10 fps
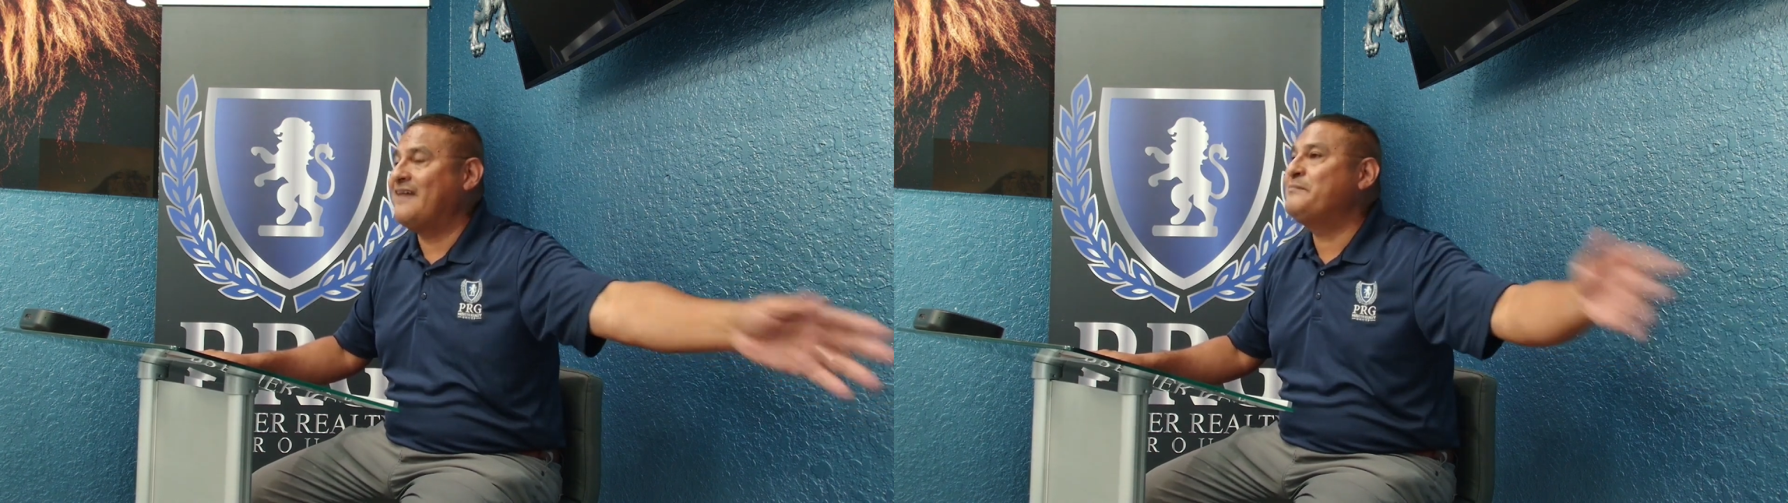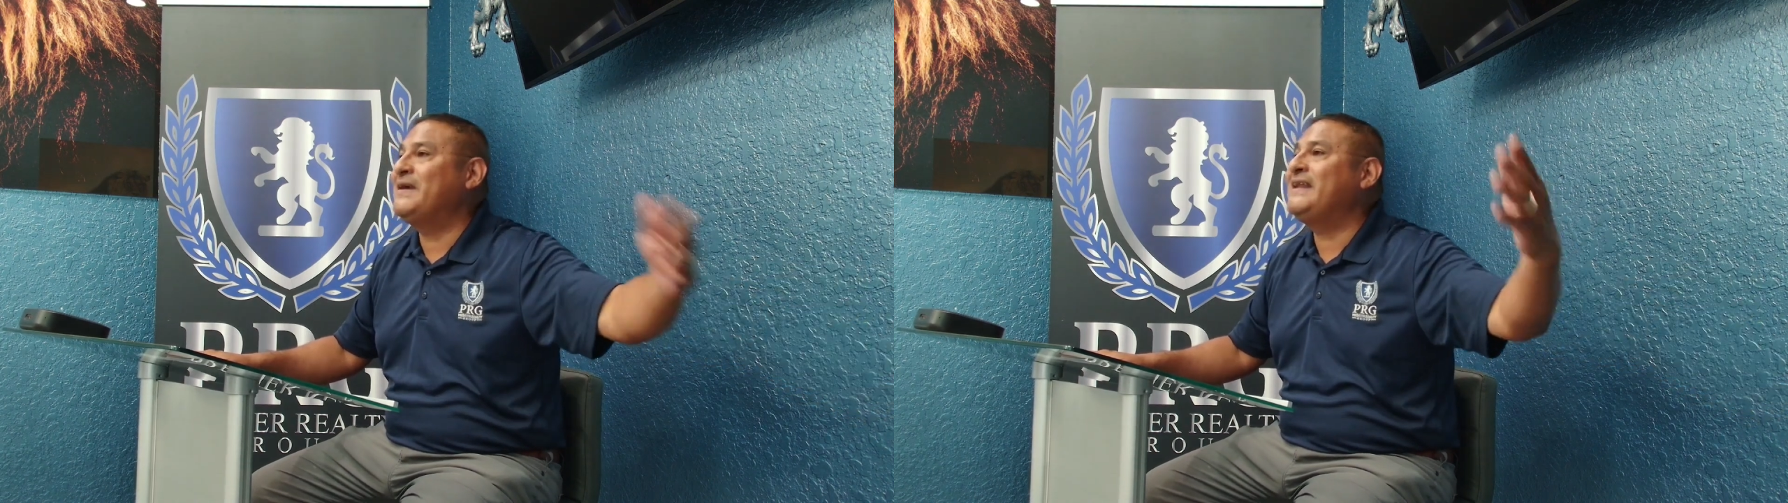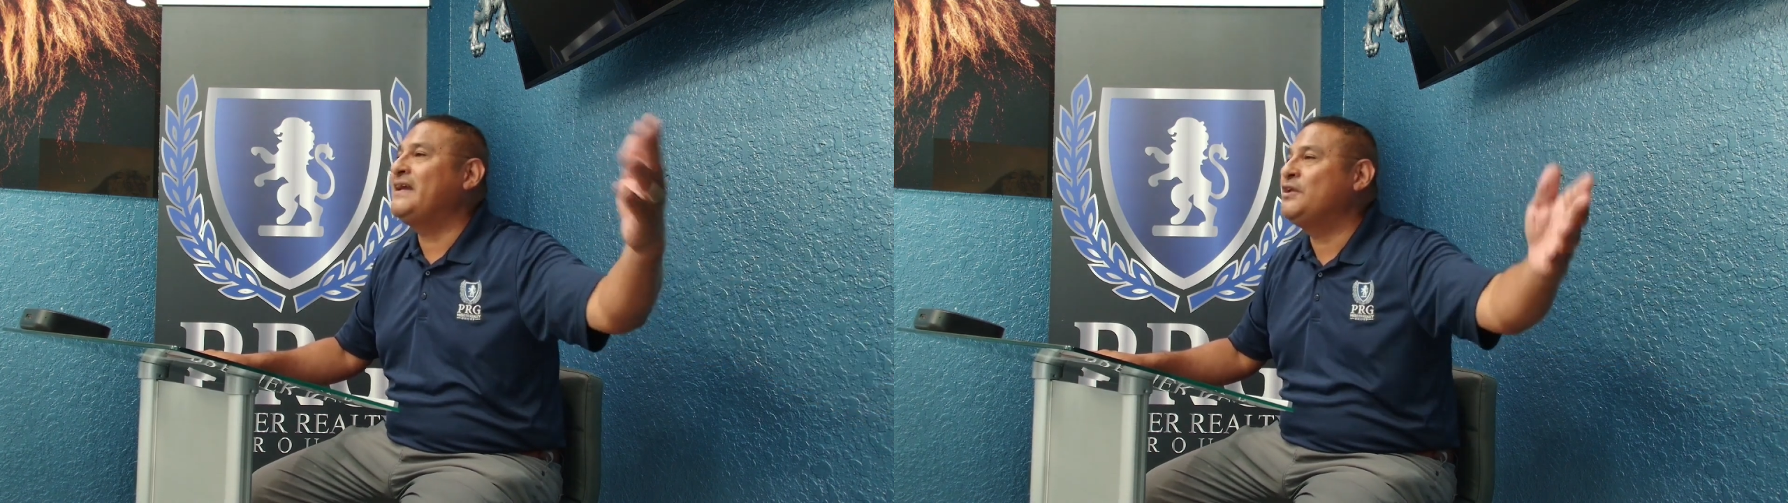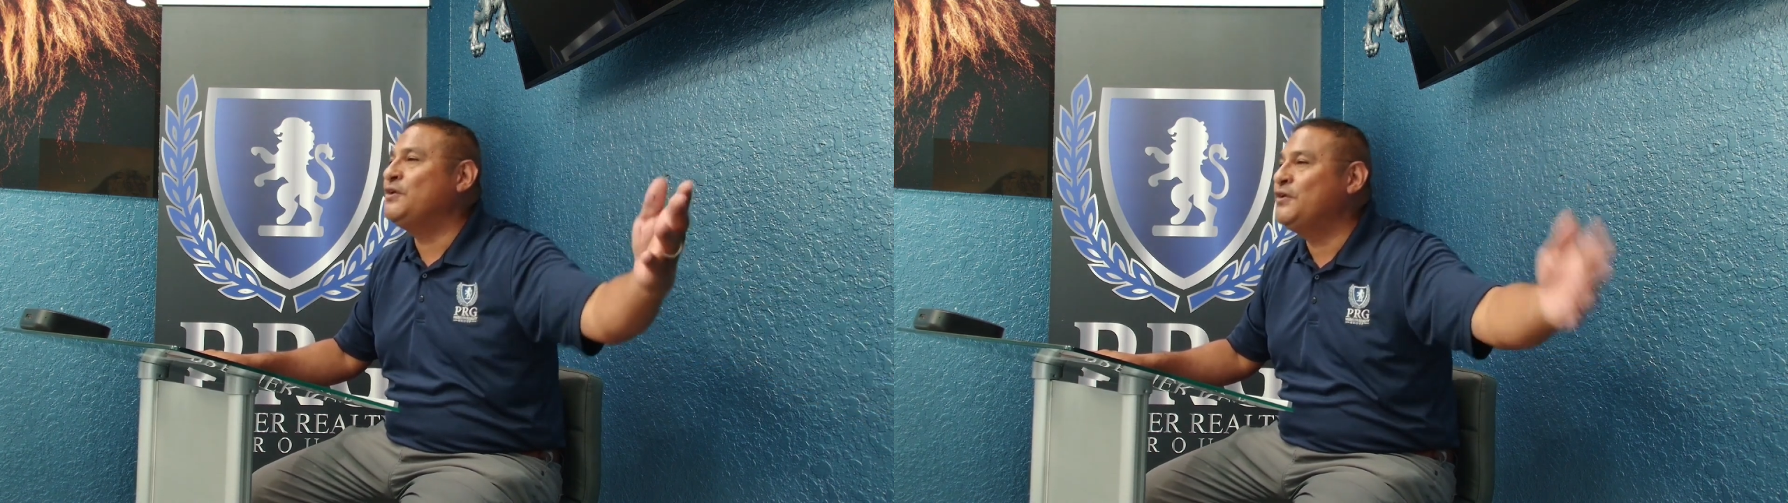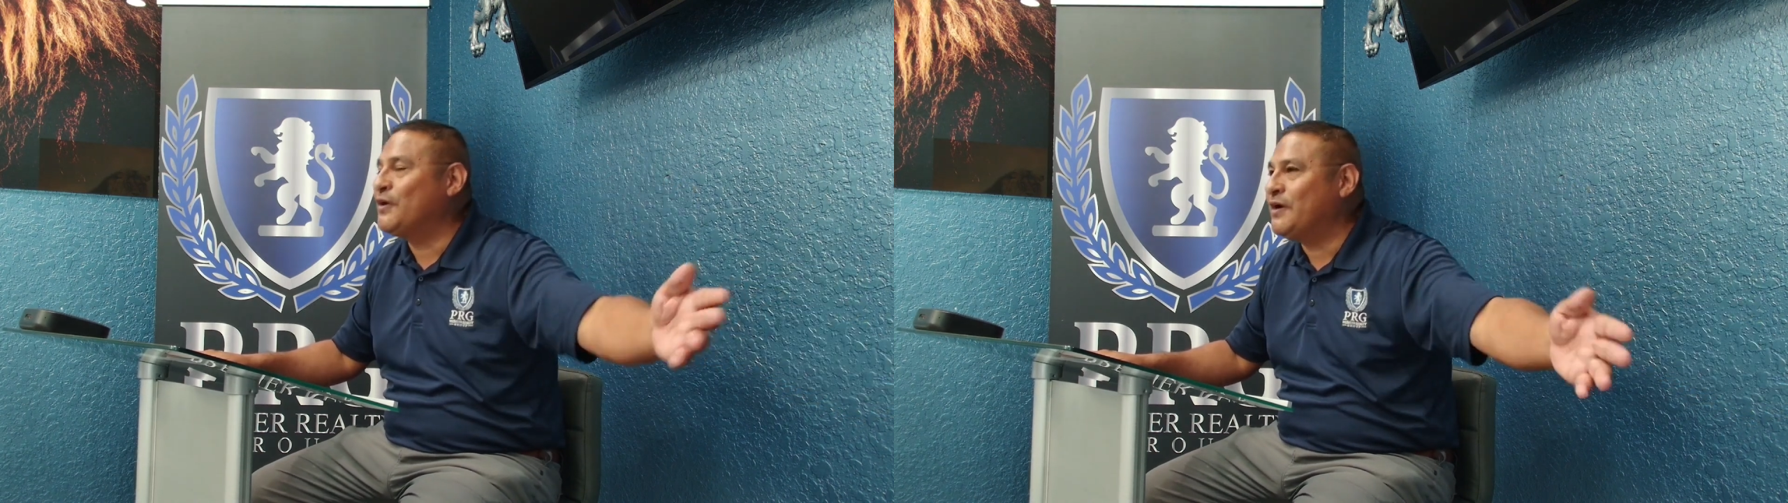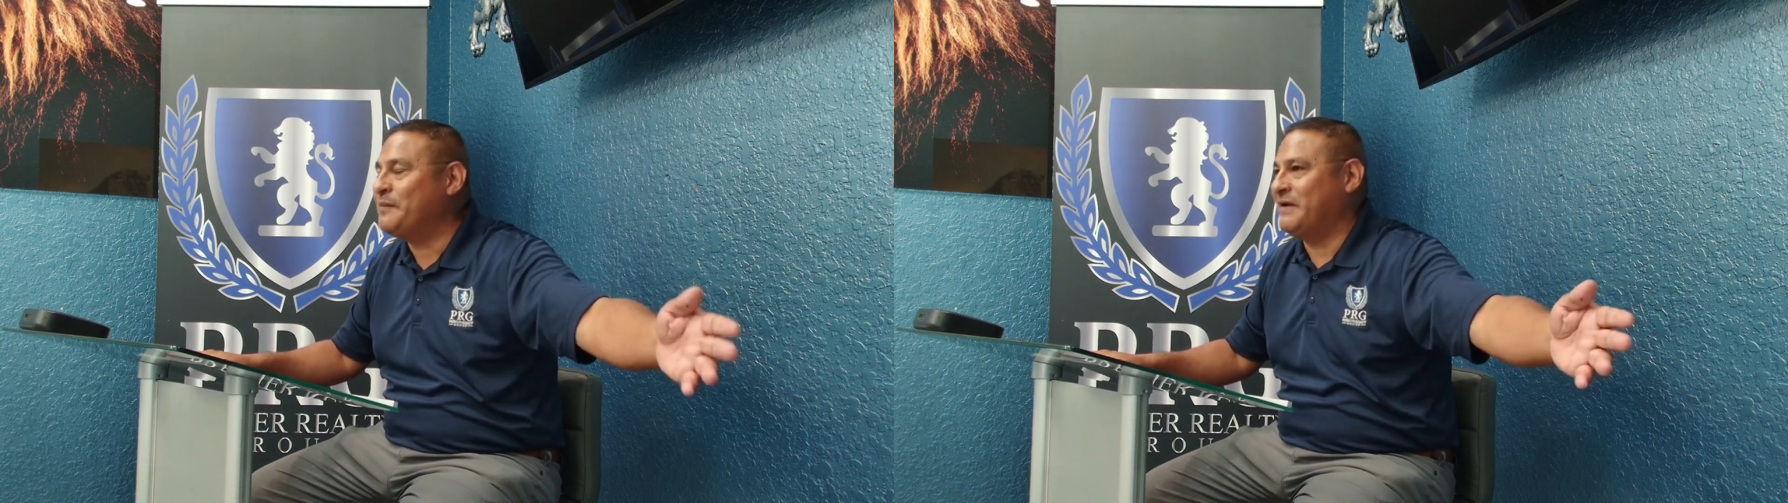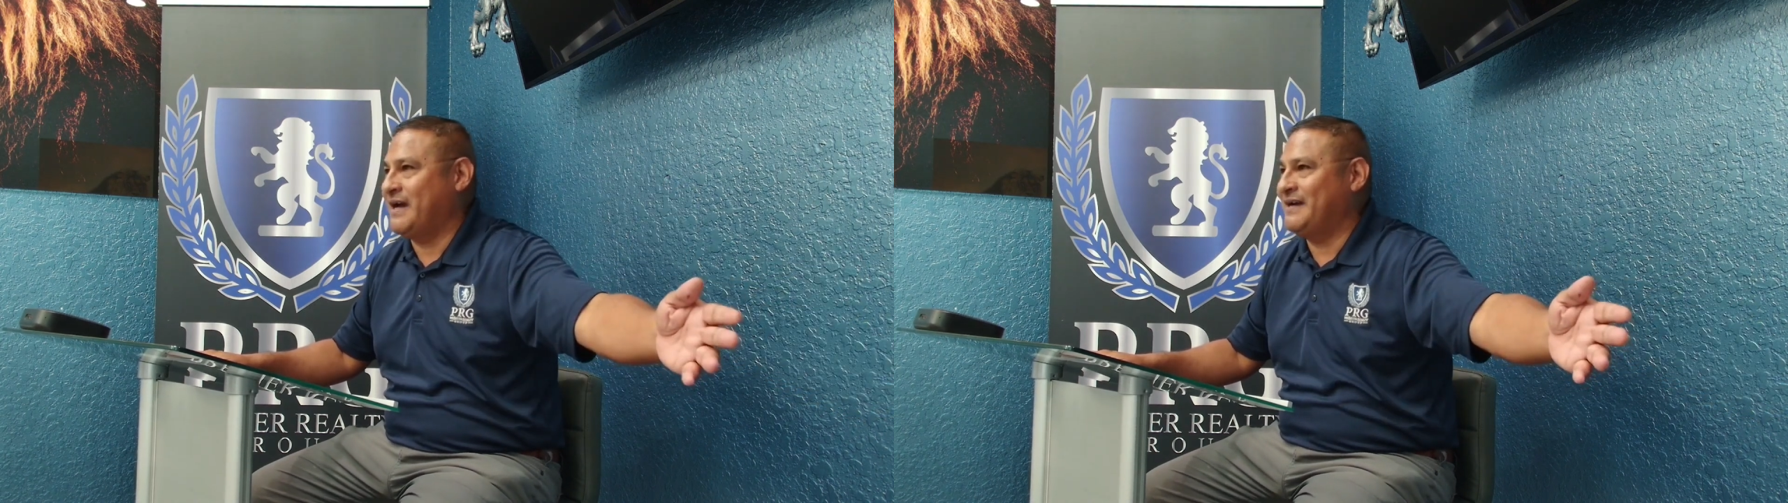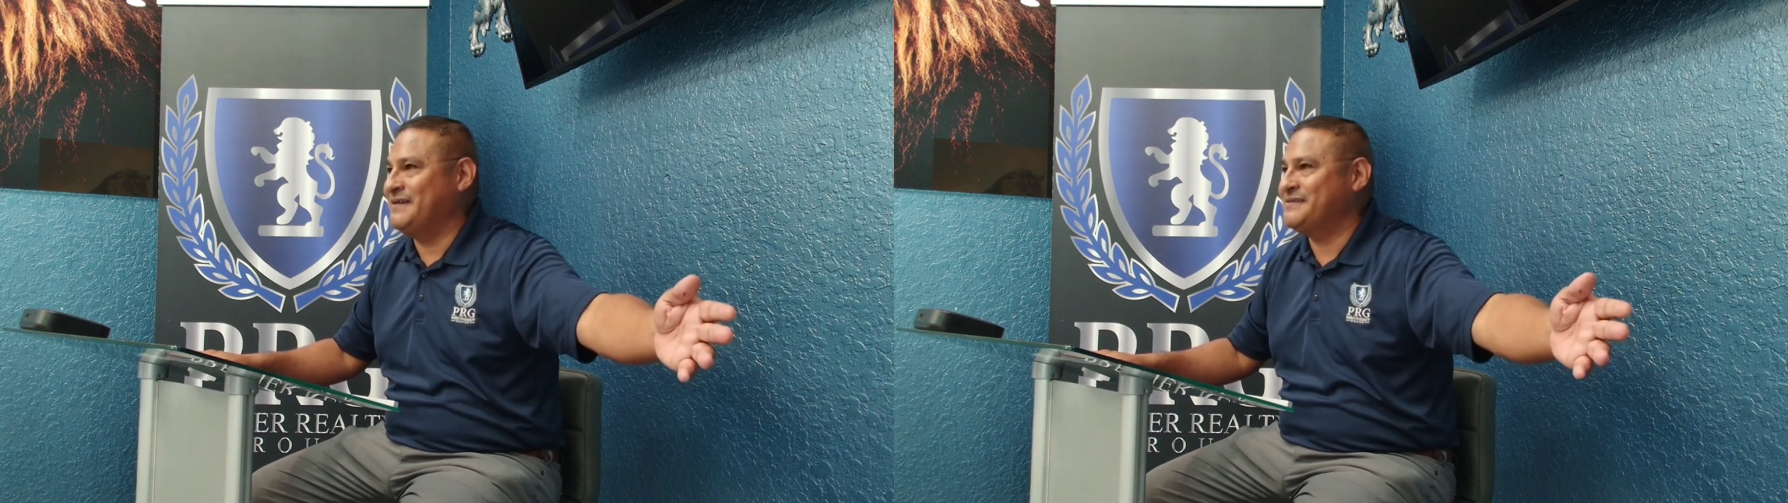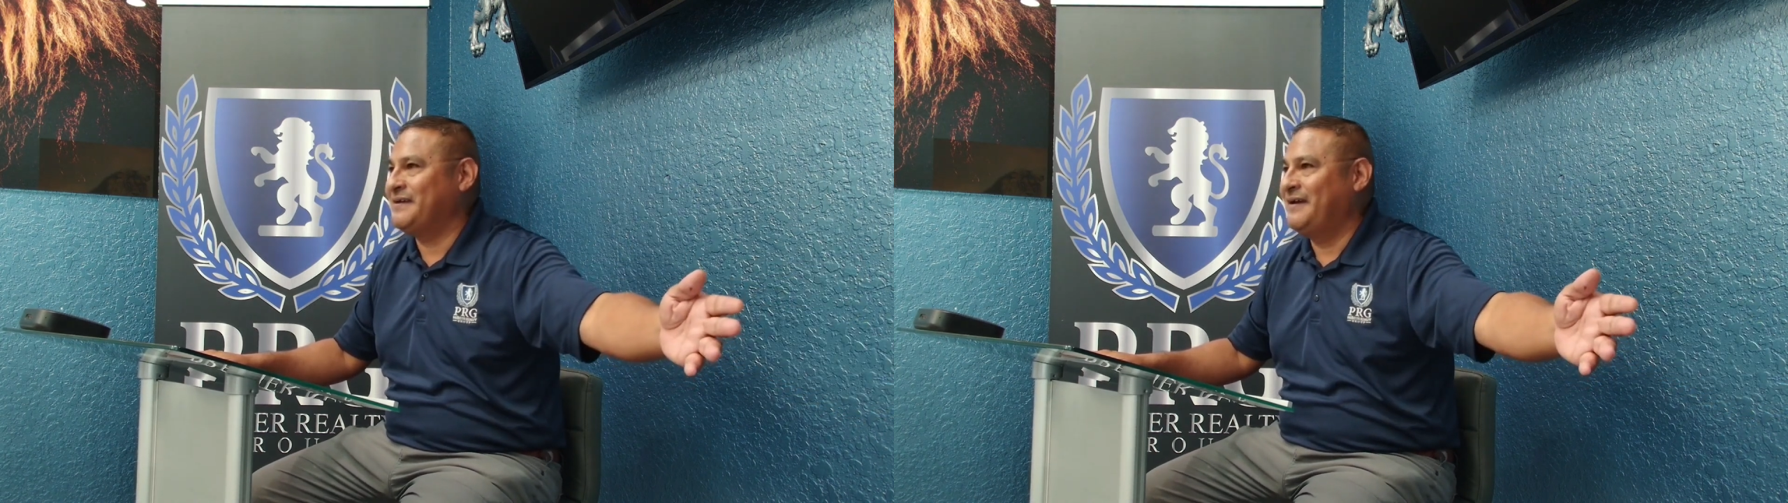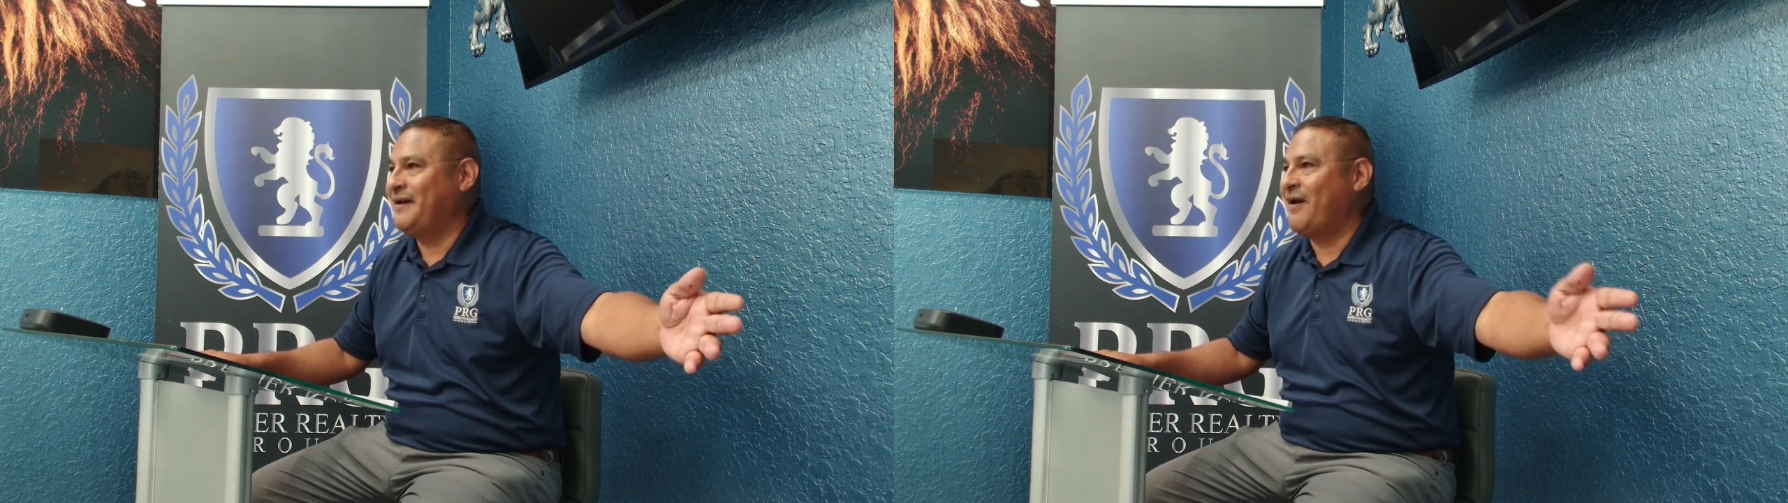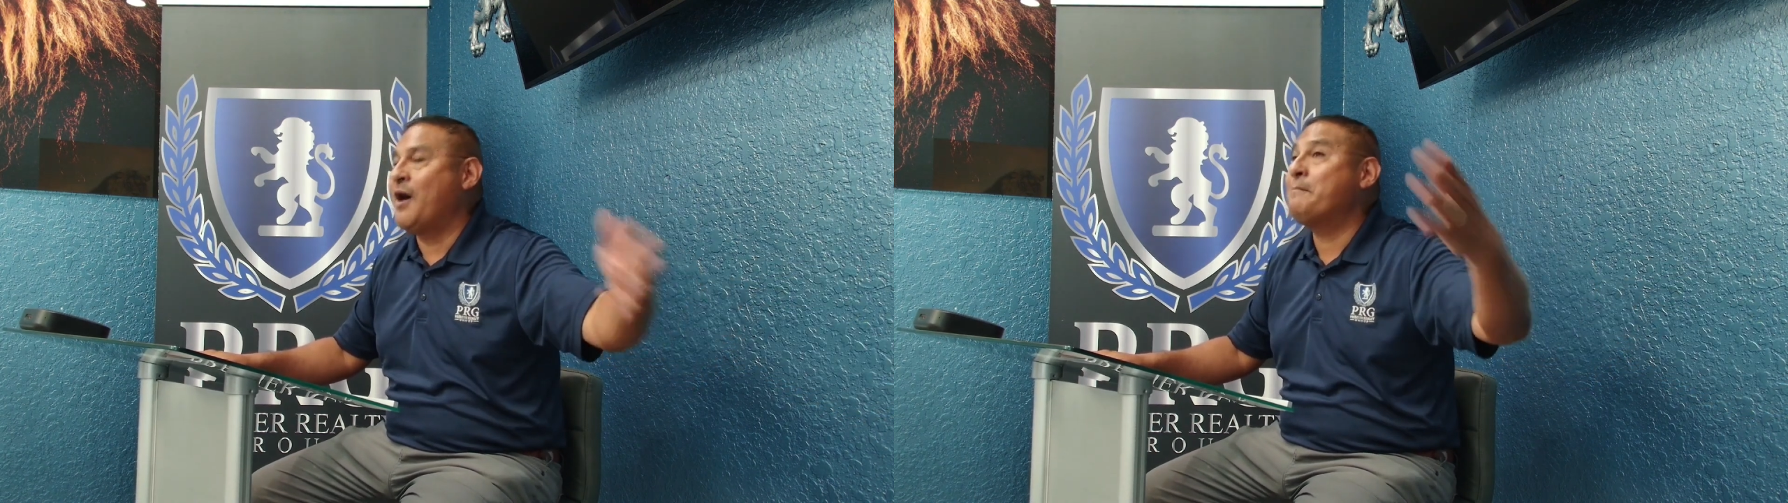I've been in Europe, guys.